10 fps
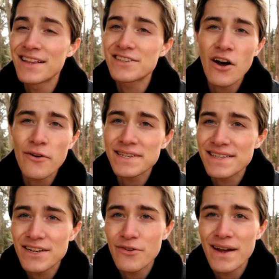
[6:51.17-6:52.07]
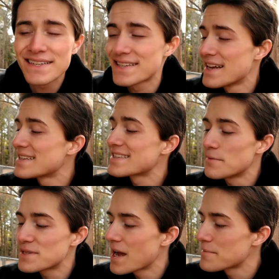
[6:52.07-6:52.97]
Tarry cigarettes
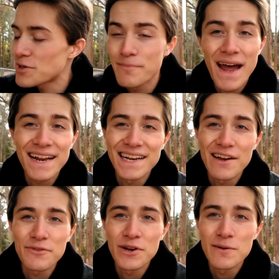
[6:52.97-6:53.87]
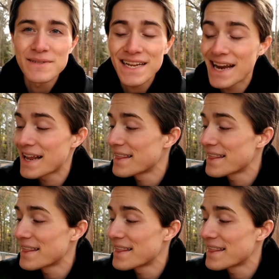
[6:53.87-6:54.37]
sometimes are bad enough, you know what I'm saying?